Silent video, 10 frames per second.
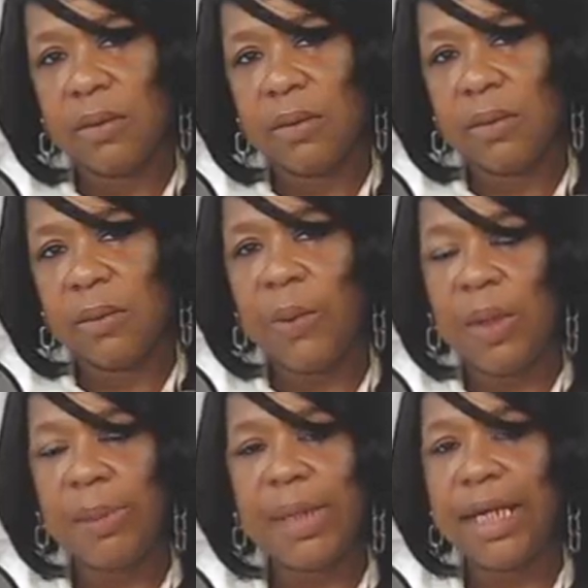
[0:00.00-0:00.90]
We want to
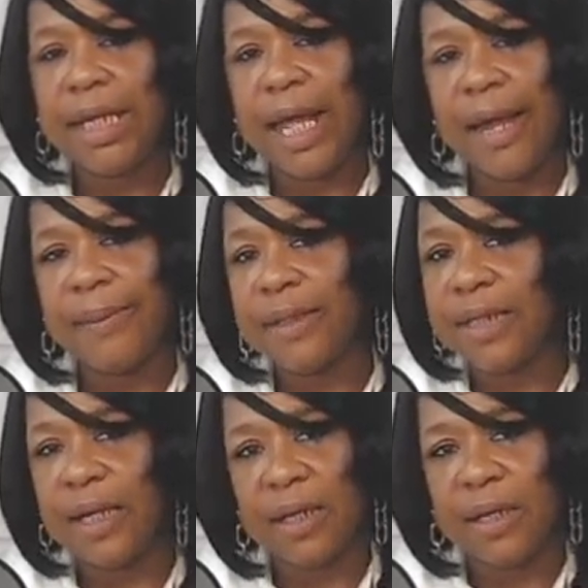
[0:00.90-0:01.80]
play the game, let's
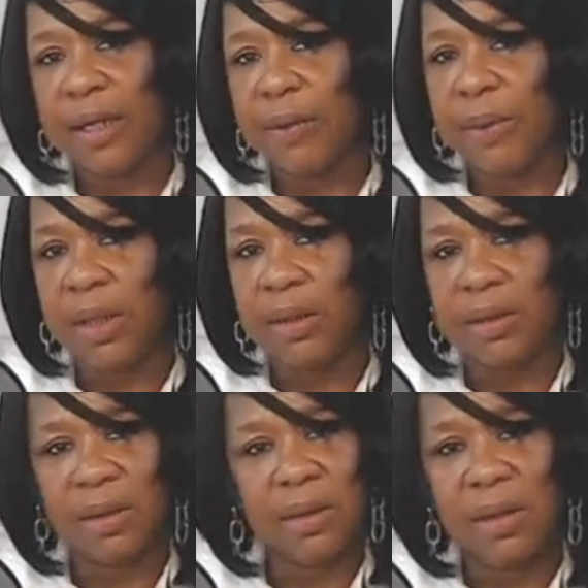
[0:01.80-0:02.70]
get in it. We
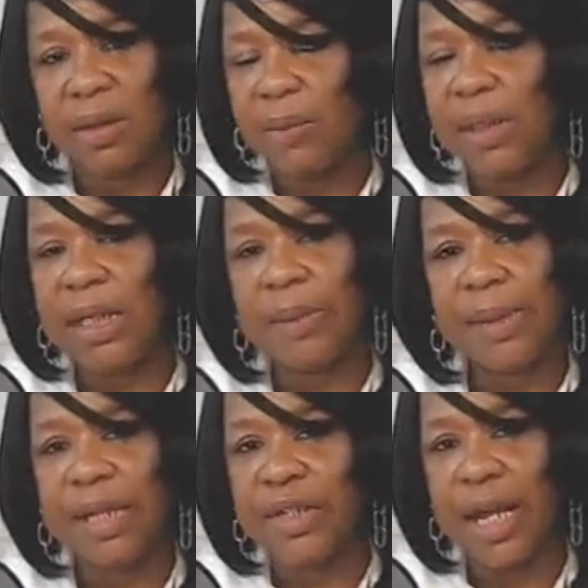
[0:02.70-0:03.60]
need to play
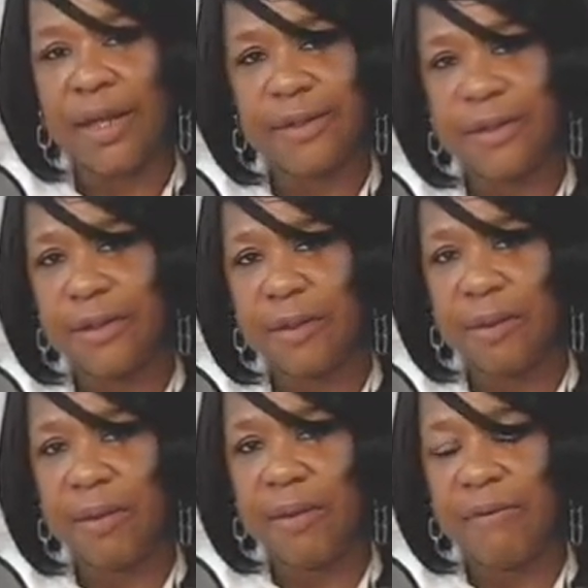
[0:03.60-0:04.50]
chess.
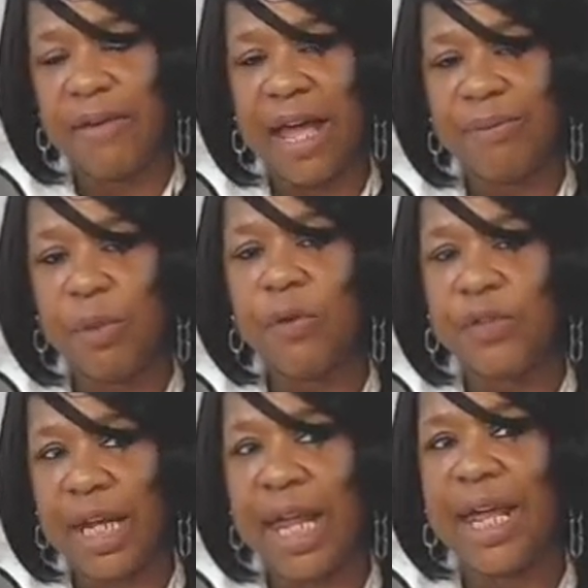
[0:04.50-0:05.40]
5 moves
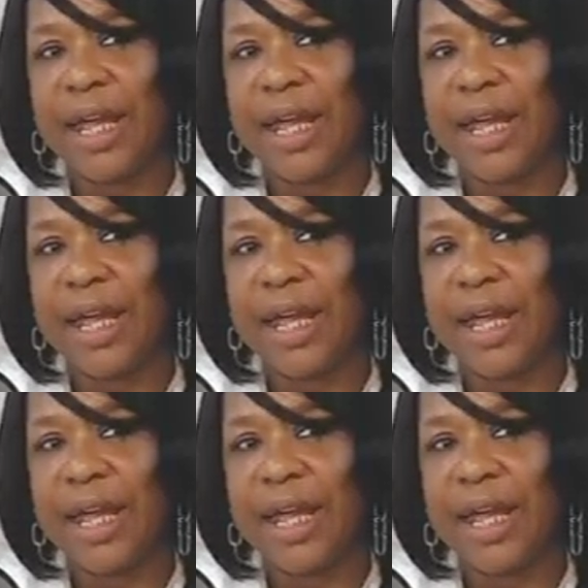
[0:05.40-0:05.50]
ahead.